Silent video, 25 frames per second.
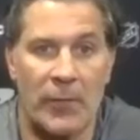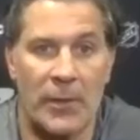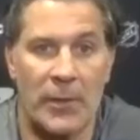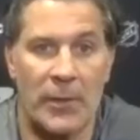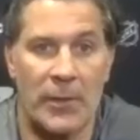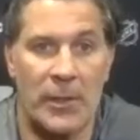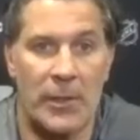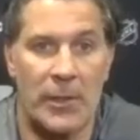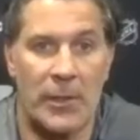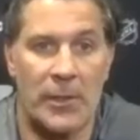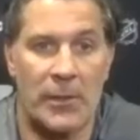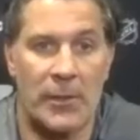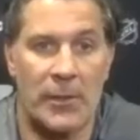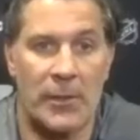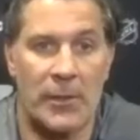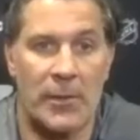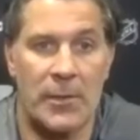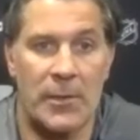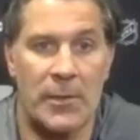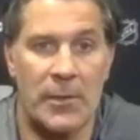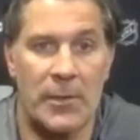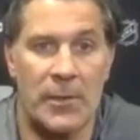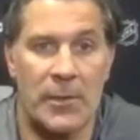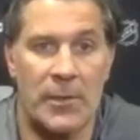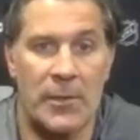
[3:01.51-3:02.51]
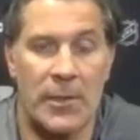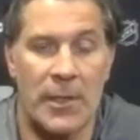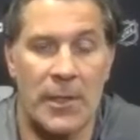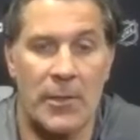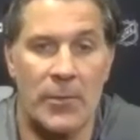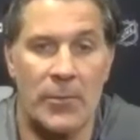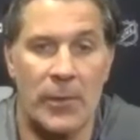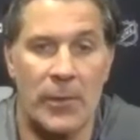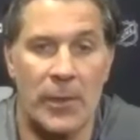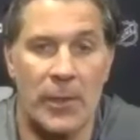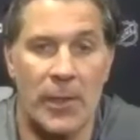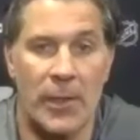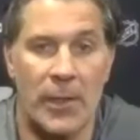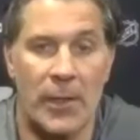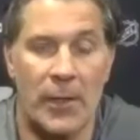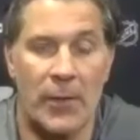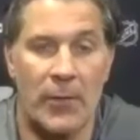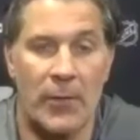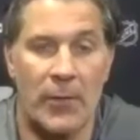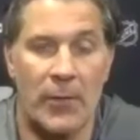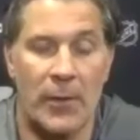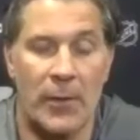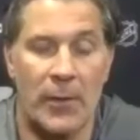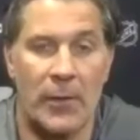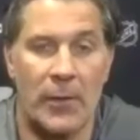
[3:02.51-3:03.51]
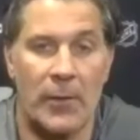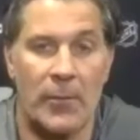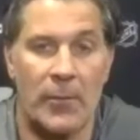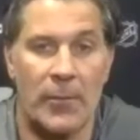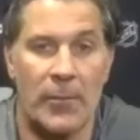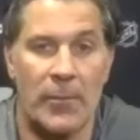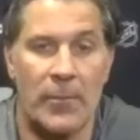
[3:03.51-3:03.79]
decisions as we get healthy here.